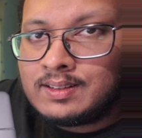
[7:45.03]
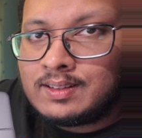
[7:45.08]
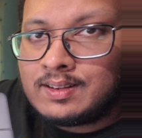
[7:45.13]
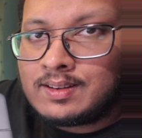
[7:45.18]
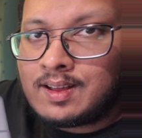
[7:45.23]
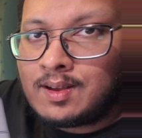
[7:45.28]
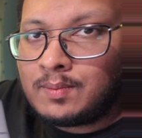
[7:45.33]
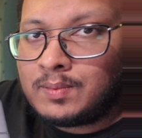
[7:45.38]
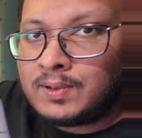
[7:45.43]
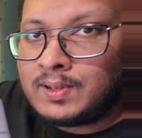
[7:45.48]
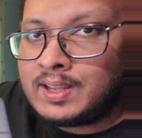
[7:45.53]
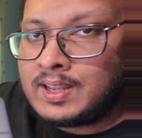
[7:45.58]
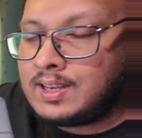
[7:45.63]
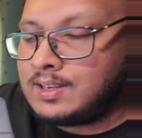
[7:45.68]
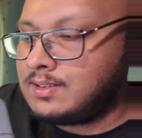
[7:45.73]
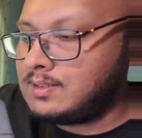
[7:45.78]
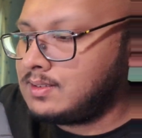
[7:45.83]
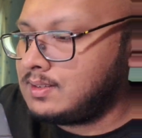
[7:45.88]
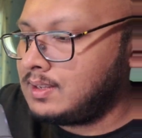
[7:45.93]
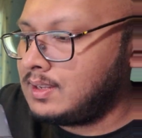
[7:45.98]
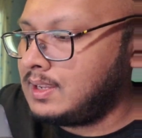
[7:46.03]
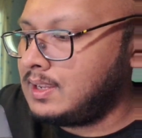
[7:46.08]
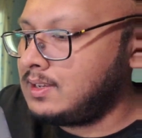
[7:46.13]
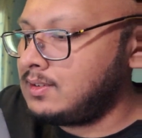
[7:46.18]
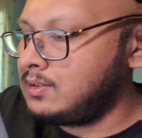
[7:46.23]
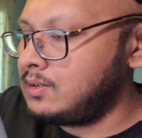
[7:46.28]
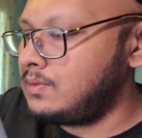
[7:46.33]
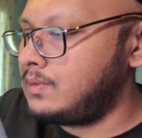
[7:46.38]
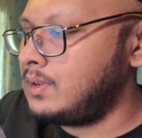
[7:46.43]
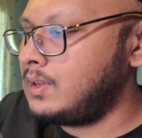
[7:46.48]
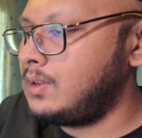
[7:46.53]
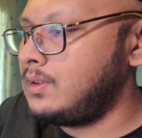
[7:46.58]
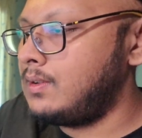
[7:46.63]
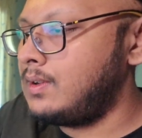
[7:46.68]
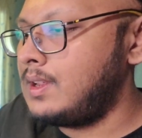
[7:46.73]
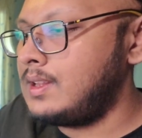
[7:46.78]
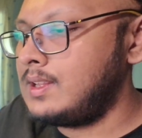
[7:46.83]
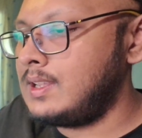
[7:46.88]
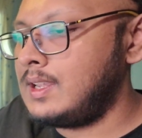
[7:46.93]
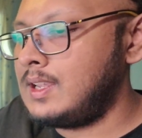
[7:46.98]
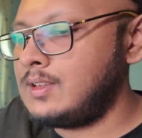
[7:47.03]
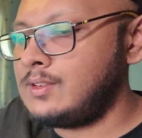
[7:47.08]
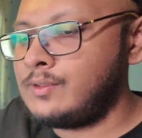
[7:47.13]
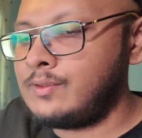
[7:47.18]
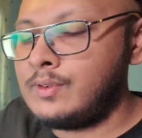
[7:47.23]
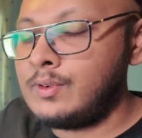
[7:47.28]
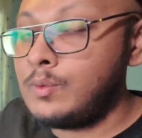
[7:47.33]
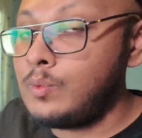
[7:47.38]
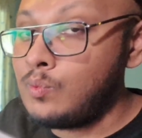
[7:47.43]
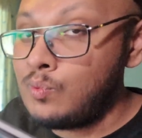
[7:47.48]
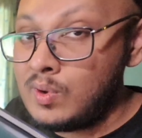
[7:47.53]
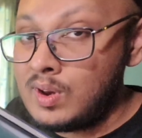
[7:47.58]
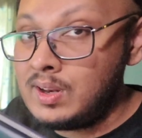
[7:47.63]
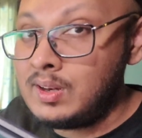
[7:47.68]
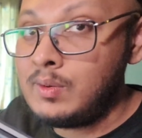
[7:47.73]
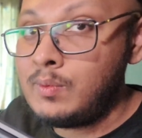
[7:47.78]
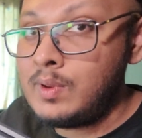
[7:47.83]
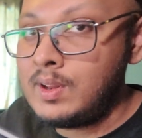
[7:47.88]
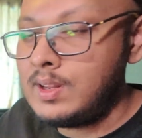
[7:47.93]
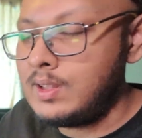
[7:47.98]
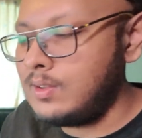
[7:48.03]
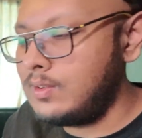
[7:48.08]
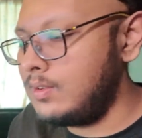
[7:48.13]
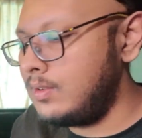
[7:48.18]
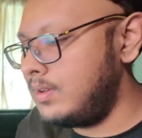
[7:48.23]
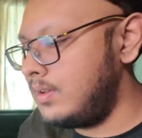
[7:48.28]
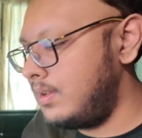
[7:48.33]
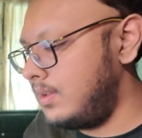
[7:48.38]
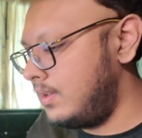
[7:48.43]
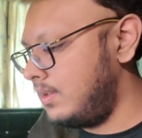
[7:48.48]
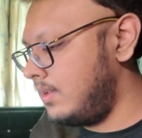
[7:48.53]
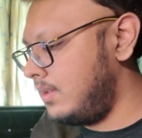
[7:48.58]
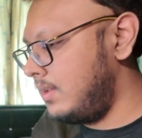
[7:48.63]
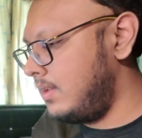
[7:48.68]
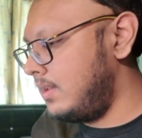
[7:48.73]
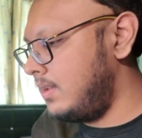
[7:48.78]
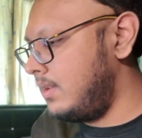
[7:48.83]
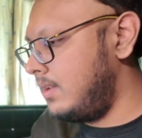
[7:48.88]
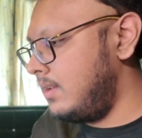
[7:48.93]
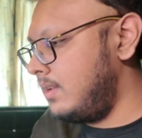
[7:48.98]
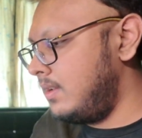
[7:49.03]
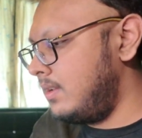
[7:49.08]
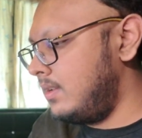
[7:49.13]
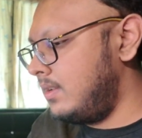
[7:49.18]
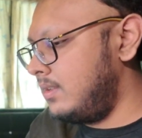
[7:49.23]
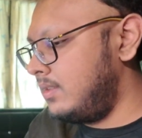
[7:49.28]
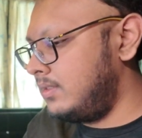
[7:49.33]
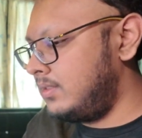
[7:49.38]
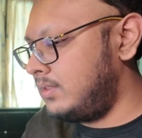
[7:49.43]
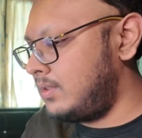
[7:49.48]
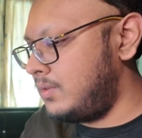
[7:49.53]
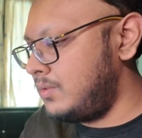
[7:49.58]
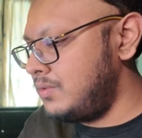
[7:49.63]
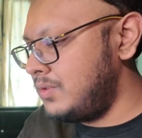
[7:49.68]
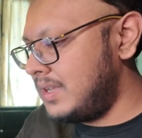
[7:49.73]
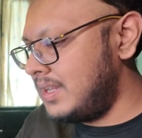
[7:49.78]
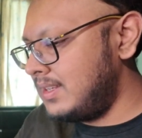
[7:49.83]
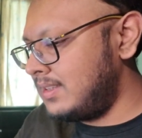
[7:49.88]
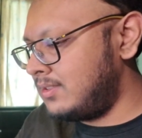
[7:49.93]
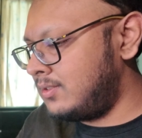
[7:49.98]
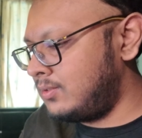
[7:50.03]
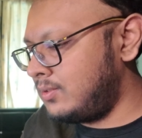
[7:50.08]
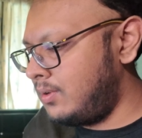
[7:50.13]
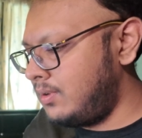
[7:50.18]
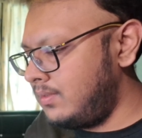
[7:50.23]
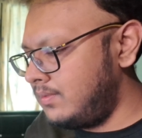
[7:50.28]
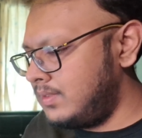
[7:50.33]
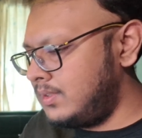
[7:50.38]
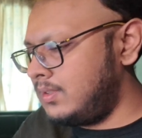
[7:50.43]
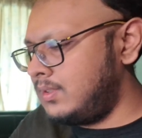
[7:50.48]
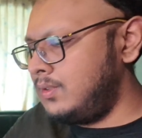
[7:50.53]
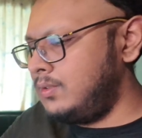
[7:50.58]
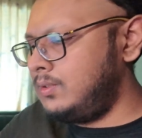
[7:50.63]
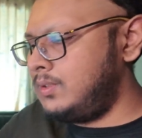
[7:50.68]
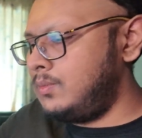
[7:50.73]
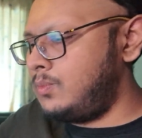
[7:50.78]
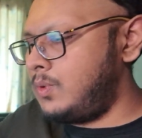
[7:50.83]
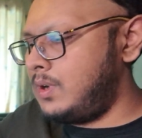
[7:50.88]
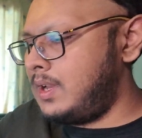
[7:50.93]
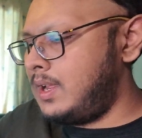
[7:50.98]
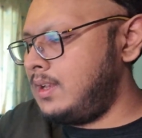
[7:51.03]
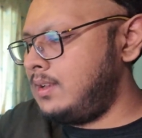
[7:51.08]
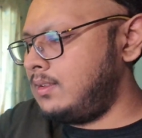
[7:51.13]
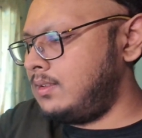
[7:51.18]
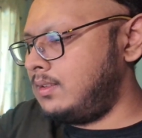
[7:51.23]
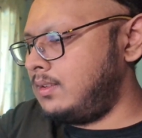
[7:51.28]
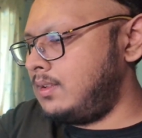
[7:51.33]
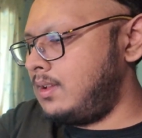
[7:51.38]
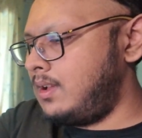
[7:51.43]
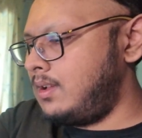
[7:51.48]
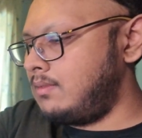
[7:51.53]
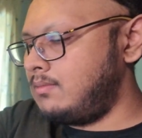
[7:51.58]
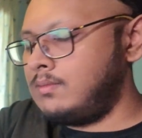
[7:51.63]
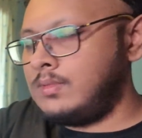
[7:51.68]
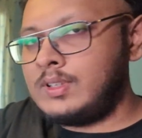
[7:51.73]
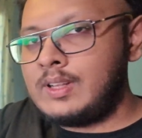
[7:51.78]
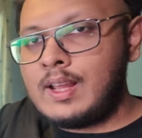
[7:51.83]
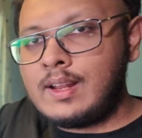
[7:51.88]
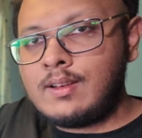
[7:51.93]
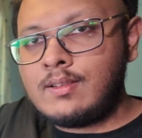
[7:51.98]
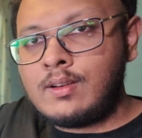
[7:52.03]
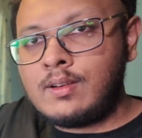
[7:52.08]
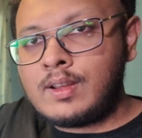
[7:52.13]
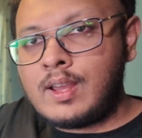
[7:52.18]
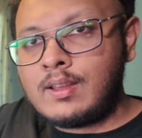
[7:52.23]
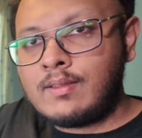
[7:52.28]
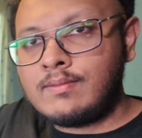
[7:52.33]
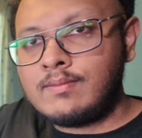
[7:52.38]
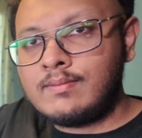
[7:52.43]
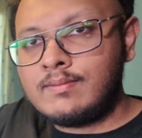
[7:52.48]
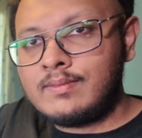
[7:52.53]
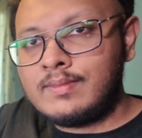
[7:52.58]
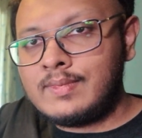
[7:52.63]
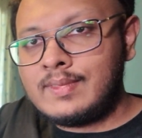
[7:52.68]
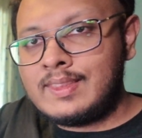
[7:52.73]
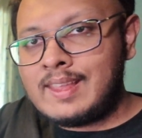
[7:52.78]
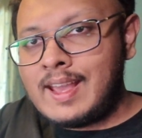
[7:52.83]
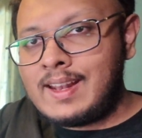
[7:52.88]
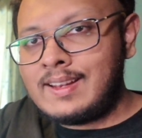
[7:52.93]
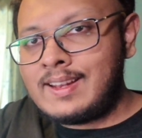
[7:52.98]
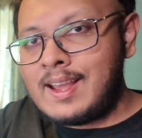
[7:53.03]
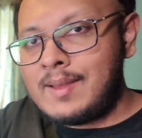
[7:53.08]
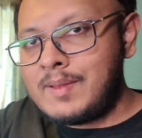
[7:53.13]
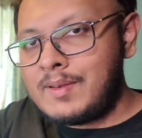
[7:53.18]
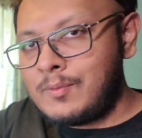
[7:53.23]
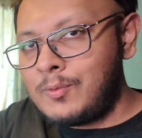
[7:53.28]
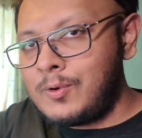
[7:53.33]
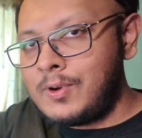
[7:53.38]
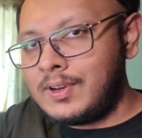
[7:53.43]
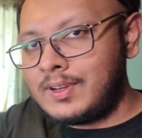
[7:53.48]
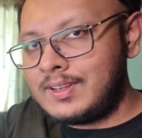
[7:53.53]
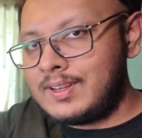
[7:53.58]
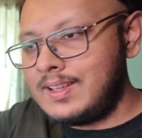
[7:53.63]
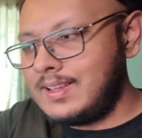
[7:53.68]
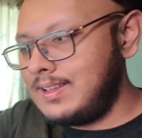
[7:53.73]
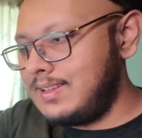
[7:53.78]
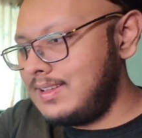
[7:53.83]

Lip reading: double hinge, the hinge over here and the hinge over here, really, really good. So you can sort of just use it one-handedly. Look at that. Okay, that time it worked.